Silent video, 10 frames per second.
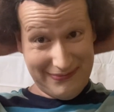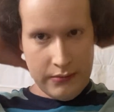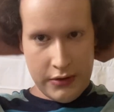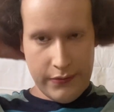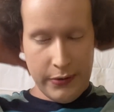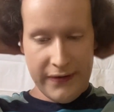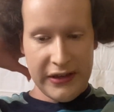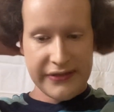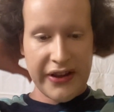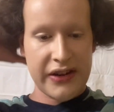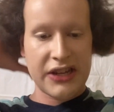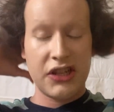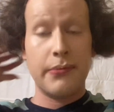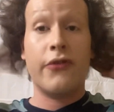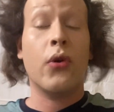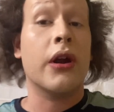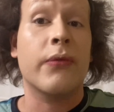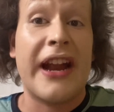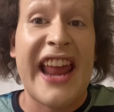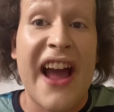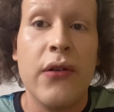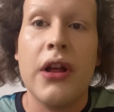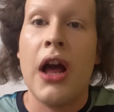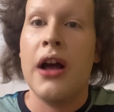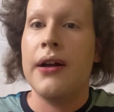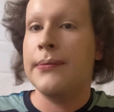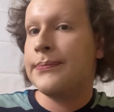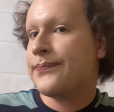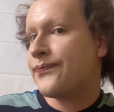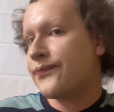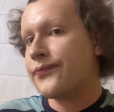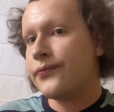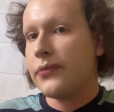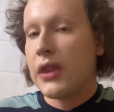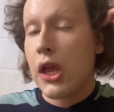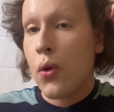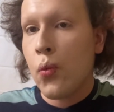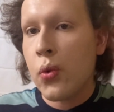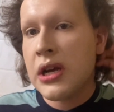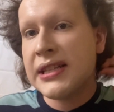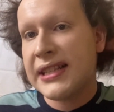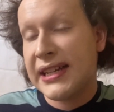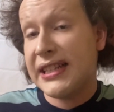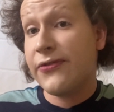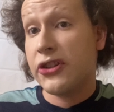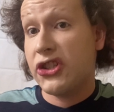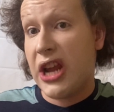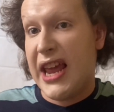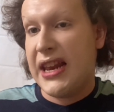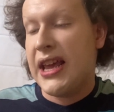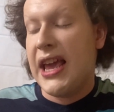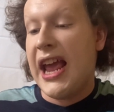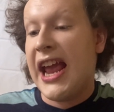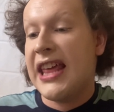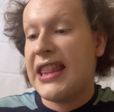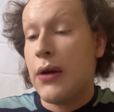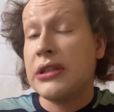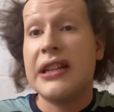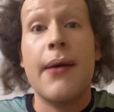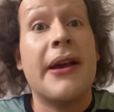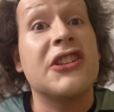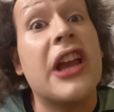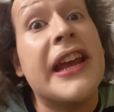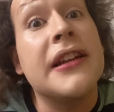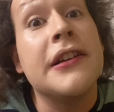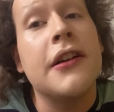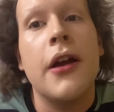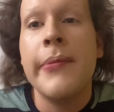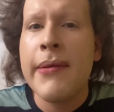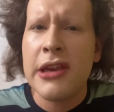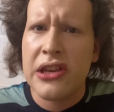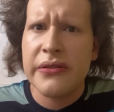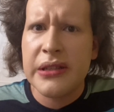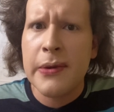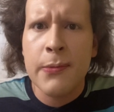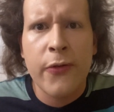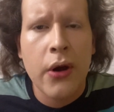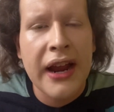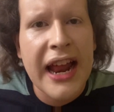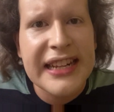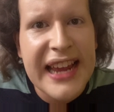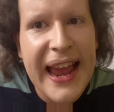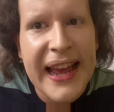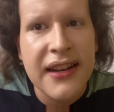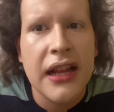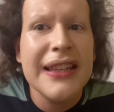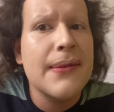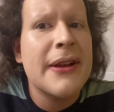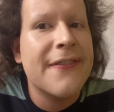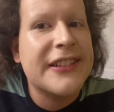The previous foundation before it ran out um, was a different shade and that was not my shade. Maybe it used to be before I got a tan, a little bit of a